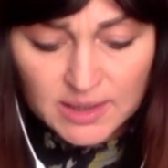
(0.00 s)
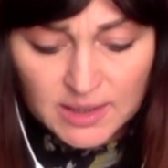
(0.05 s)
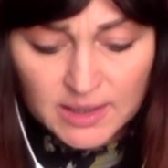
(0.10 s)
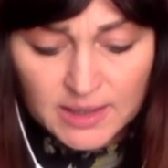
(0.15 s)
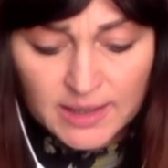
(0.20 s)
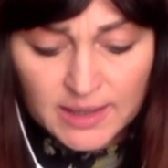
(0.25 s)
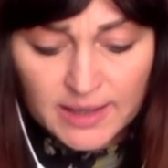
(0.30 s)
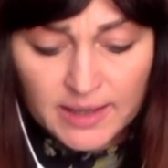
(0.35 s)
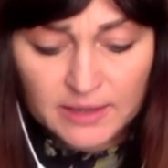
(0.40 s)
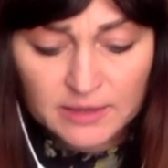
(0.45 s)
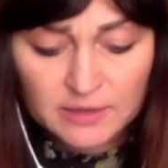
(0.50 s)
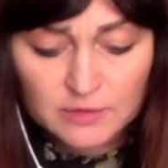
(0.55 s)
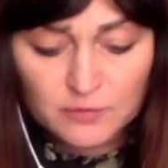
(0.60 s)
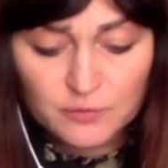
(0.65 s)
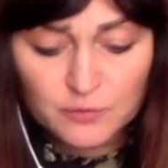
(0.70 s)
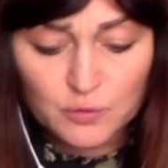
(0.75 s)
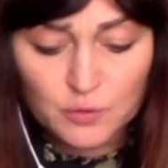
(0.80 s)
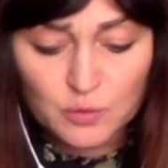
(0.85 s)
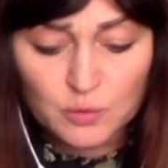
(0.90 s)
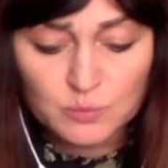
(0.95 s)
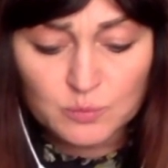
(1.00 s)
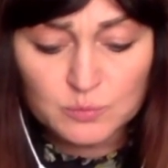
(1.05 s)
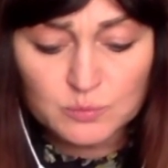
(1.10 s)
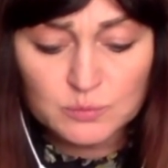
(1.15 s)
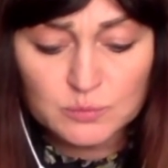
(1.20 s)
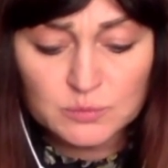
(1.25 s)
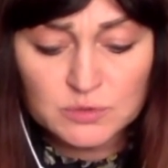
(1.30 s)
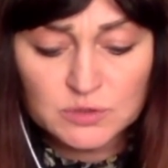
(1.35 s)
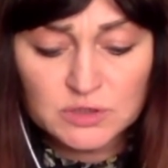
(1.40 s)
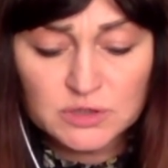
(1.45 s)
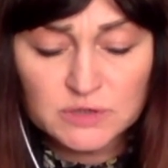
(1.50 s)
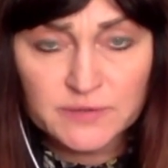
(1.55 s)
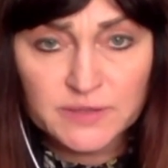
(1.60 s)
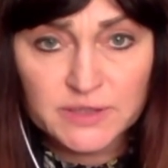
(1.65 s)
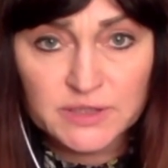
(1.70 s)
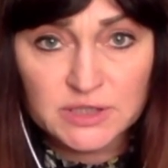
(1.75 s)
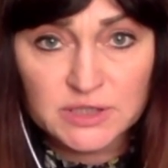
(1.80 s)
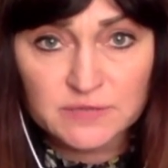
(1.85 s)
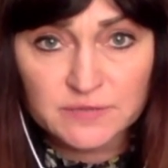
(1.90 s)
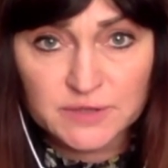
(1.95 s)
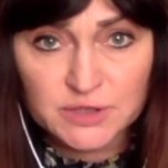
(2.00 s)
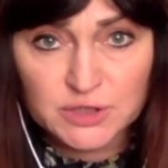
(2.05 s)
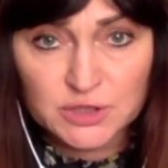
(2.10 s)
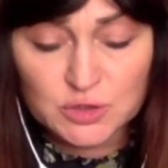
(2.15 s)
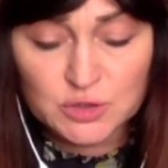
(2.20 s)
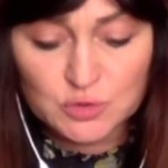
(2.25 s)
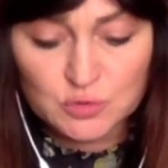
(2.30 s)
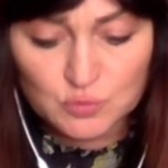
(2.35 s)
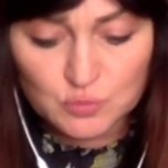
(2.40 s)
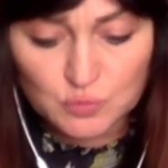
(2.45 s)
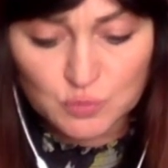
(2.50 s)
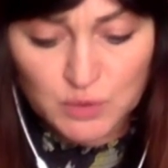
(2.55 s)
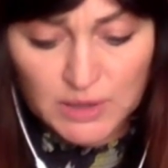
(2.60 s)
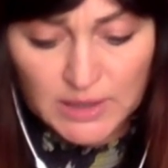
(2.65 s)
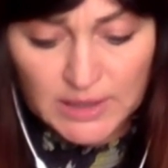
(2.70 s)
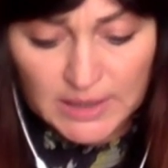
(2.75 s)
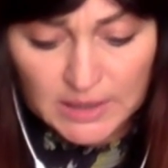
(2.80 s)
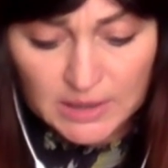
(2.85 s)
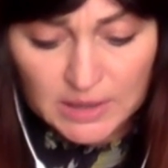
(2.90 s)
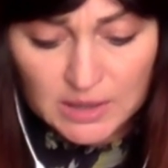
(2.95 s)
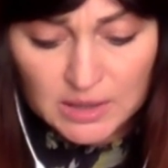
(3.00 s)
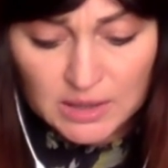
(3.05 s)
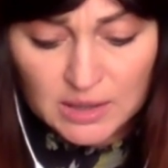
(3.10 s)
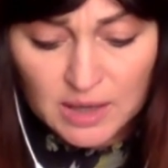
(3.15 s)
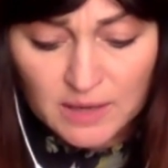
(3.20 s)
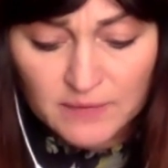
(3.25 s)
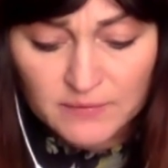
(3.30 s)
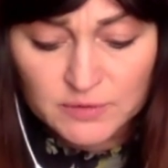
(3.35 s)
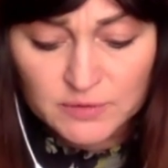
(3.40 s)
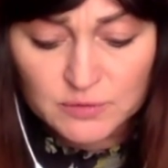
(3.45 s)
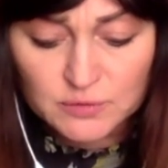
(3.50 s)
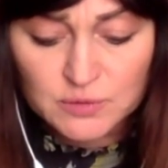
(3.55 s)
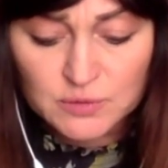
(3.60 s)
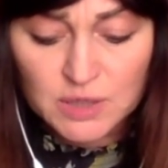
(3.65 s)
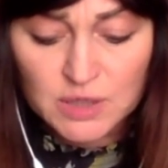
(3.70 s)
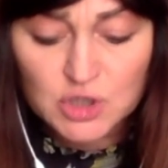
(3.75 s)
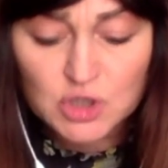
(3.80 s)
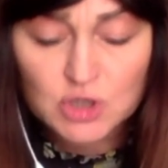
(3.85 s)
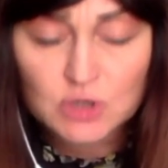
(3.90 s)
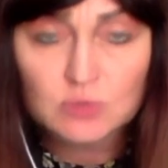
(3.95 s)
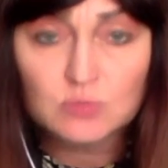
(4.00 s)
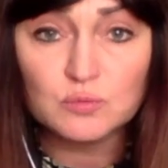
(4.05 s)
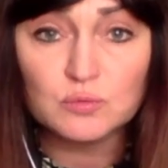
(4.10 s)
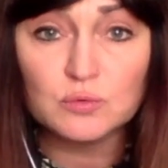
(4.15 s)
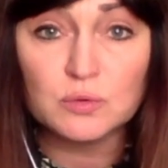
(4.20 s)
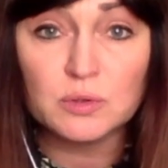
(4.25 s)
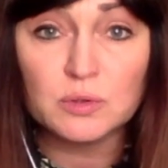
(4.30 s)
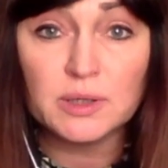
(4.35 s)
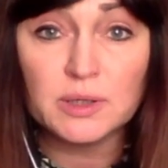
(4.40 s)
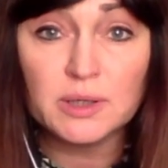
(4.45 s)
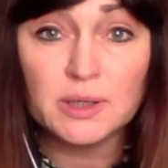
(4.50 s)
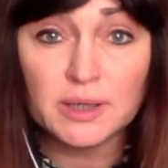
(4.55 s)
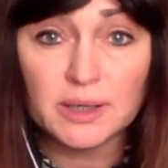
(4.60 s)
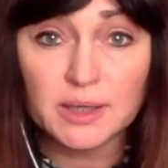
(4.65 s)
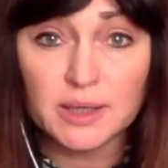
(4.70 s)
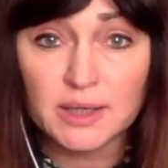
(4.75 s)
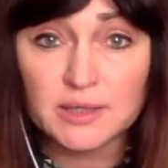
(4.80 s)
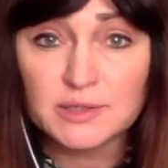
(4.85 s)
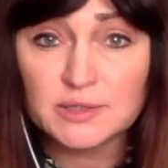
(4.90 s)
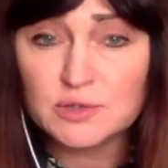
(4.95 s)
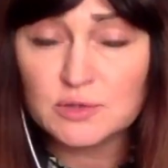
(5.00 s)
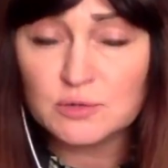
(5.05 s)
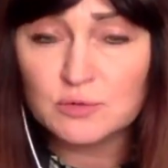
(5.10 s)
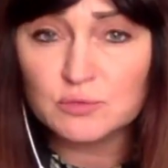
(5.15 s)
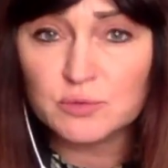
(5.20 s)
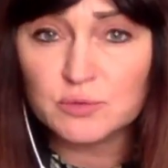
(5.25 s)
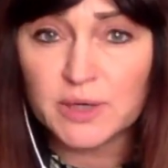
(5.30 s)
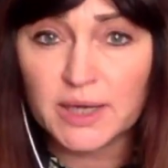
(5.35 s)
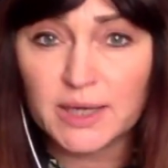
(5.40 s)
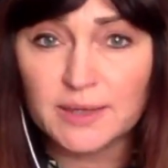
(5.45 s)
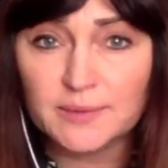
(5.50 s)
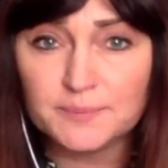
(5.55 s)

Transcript: And from 2022, he covered Russian war against Ukraine.